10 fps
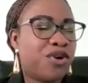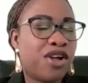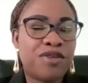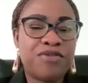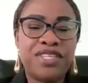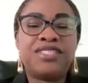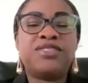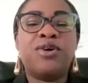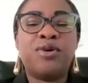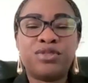So all of
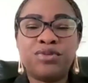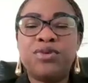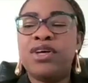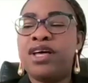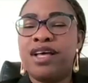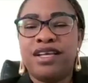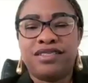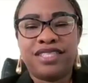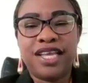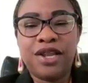this also
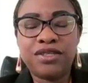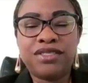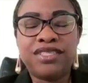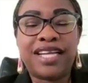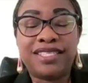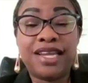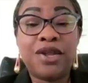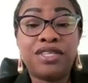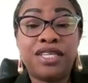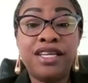are
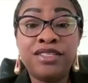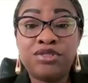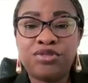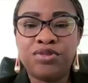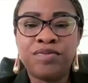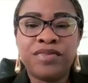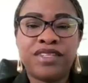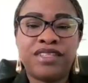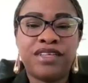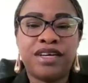tailored into
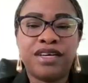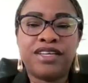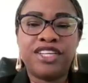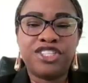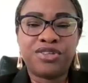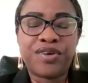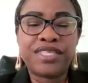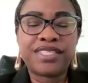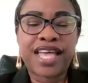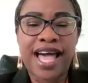the
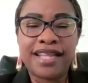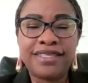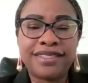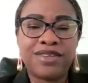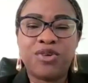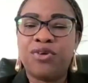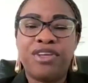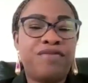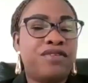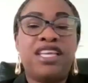insurance cards, or
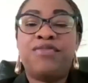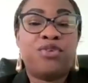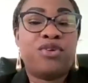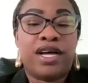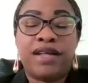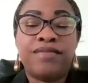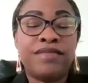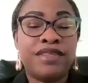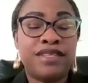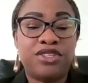even if you are
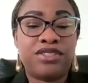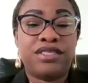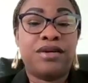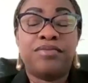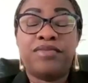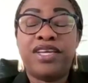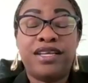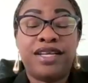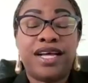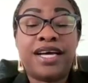just an